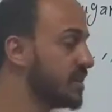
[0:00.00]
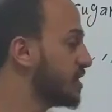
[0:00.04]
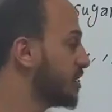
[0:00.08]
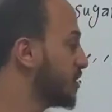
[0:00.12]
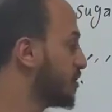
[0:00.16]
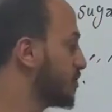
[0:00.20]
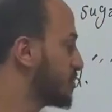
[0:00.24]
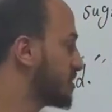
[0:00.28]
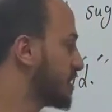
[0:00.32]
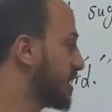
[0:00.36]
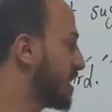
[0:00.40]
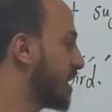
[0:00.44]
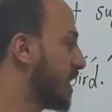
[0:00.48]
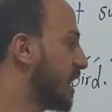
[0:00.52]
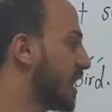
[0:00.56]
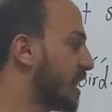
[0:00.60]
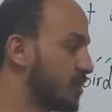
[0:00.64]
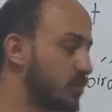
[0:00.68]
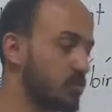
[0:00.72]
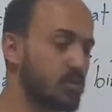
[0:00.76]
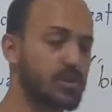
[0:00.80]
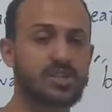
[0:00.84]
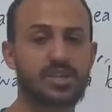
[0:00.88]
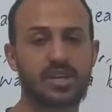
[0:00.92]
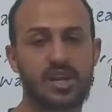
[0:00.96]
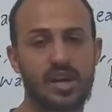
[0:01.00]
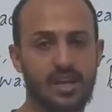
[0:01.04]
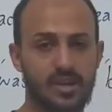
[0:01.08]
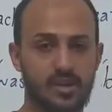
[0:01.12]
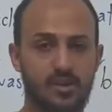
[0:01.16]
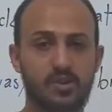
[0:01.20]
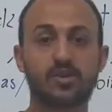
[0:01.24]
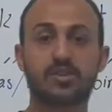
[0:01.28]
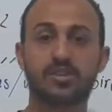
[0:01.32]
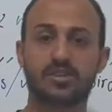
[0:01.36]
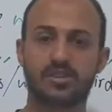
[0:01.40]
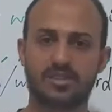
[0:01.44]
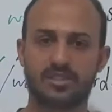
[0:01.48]
You say, I wish I
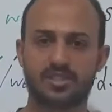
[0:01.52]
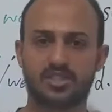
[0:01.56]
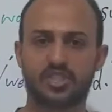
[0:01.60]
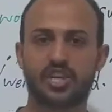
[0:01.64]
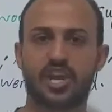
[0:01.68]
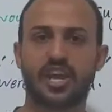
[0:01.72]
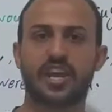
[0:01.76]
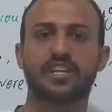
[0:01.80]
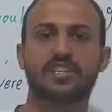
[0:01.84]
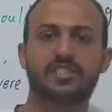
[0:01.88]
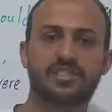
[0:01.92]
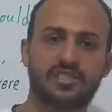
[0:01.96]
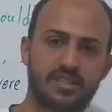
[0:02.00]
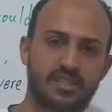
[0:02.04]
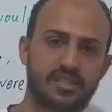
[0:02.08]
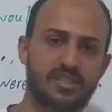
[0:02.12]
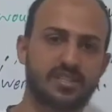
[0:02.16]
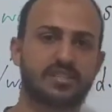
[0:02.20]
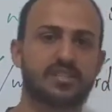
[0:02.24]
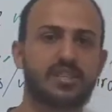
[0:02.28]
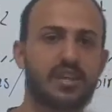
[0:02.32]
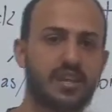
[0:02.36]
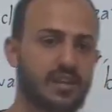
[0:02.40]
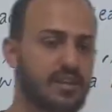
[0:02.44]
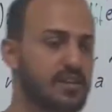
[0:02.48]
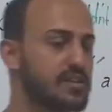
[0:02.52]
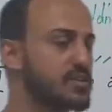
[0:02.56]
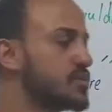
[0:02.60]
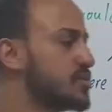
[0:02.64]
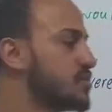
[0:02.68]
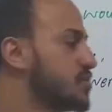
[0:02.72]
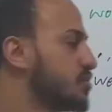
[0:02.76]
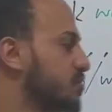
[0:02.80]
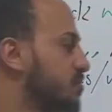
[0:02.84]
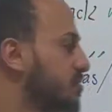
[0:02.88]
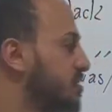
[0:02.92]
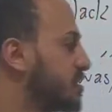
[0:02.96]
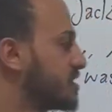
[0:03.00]
could change this and
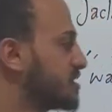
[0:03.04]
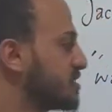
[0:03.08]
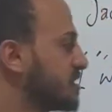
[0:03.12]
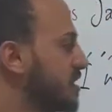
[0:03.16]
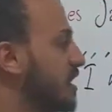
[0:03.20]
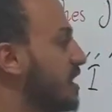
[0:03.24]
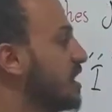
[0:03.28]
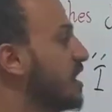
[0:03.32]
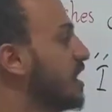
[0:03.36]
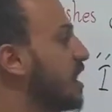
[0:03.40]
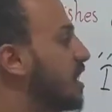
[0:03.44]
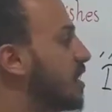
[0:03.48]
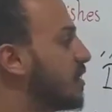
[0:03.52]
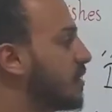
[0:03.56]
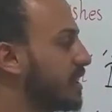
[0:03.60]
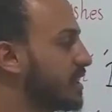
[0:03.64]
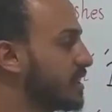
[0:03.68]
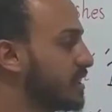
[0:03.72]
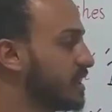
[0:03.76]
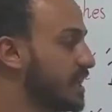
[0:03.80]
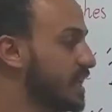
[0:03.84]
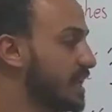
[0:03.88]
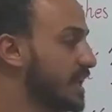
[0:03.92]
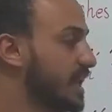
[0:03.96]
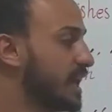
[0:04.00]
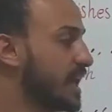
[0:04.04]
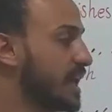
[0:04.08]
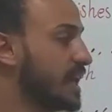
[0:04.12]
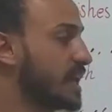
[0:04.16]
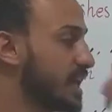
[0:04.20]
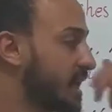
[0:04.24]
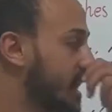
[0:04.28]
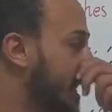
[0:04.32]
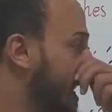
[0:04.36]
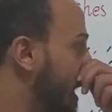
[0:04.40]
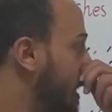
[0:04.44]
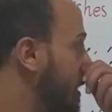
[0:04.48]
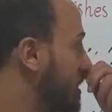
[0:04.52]
do this. All right.
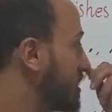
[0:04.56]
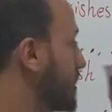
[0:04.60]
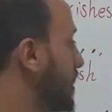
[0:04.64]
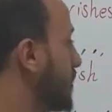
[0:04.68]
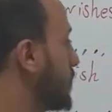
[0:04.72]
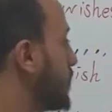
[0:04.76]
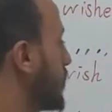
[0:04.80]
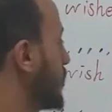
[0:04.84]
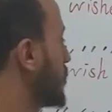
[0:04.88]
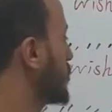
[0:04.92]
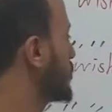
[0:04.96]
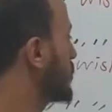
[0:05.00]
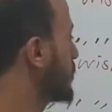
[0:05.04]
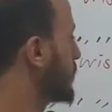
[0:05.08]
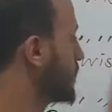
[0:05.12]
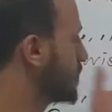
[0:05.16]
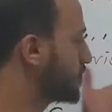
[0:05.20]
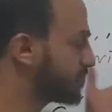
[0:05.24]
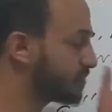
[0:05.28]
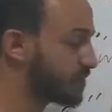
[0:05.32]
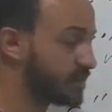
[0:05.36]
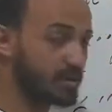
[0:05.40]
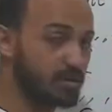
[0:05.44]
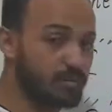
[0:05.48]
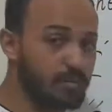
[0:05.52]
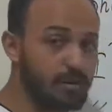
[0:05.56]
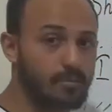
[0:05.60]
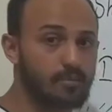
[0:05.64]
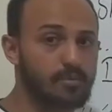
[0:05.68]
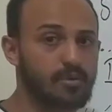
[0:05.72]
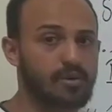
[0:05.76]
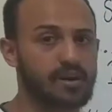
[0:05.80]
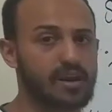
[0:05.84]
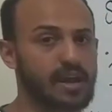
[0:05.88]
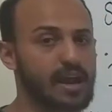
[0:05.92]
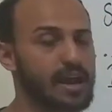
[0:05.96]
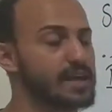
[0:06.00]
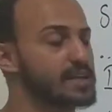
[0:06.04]
In case number 2,
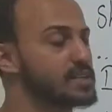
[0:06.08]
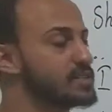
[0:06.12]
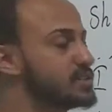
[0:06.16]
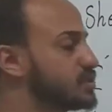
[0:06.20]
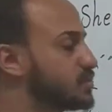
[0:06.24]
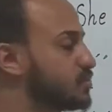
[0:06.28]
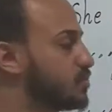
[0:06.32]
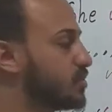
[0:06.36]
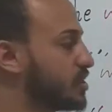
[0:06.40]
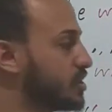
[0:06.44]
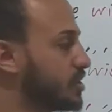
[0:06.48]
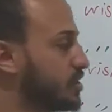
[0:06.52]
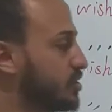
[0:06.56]
remember, guys, when